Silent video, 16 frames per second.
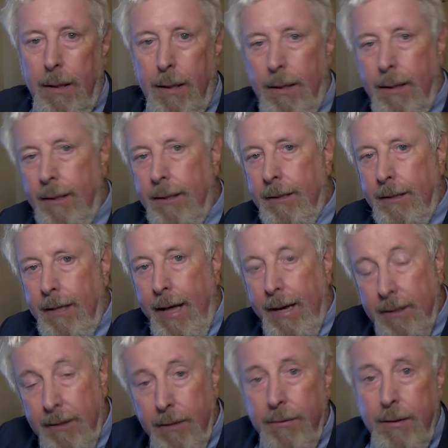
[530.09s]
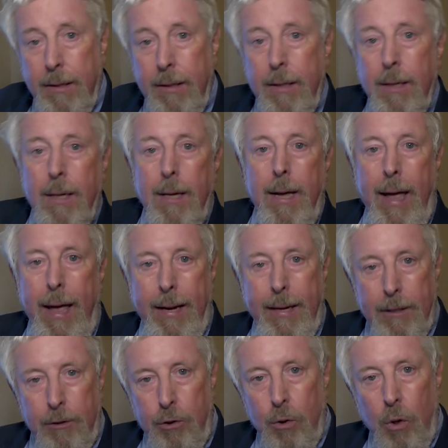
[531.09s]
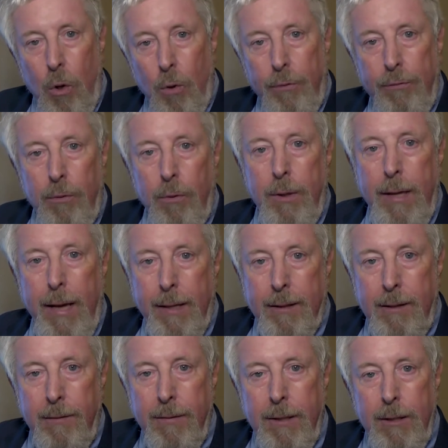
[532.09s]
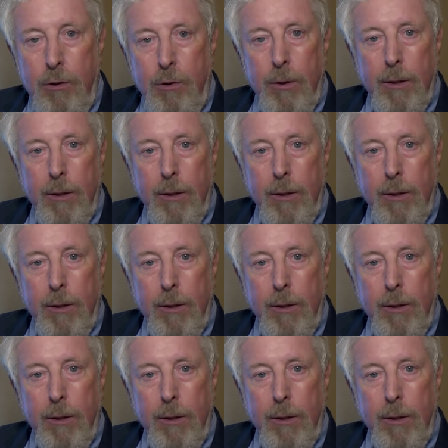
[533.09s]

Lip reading: activity, and as you go through the activities,